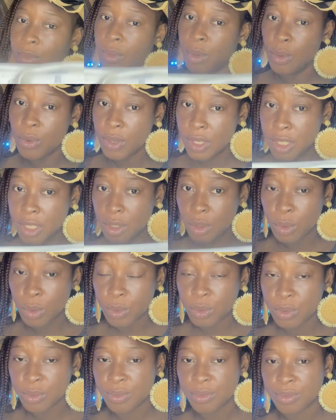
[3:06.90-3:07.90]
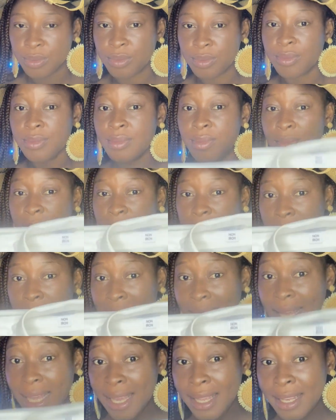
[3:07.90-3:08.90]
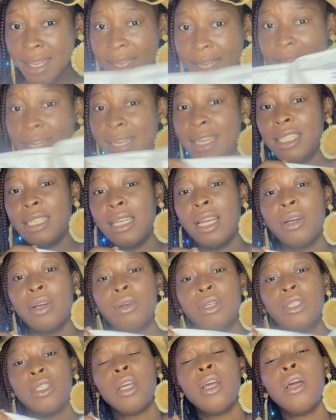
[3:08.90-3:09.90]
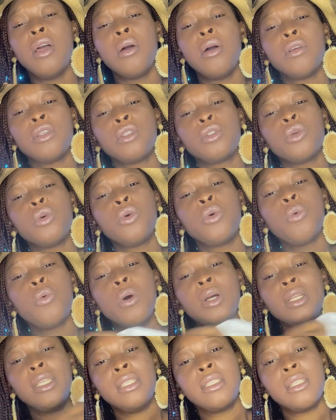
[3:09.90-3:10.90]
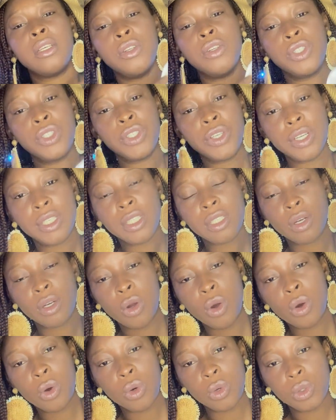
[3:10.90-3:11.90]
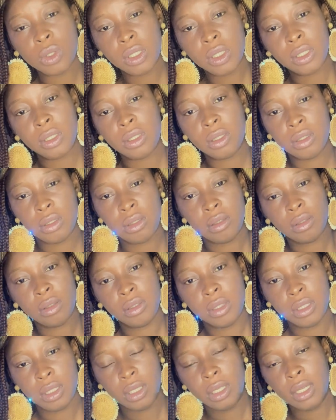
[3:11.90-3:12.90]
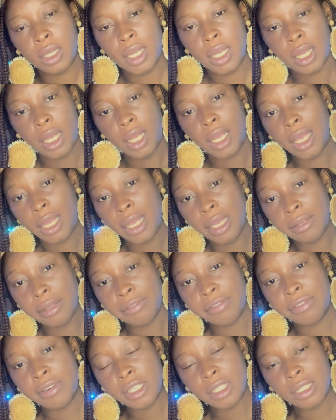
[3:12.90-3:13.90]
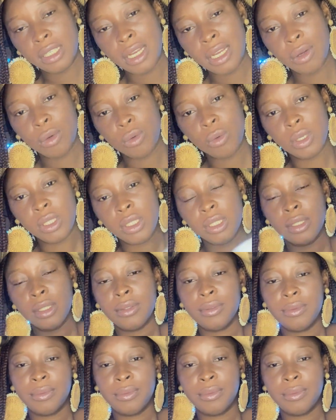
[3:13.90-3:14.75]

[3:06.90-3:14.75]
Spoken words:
already known in English language. So what is a shirt called in French language?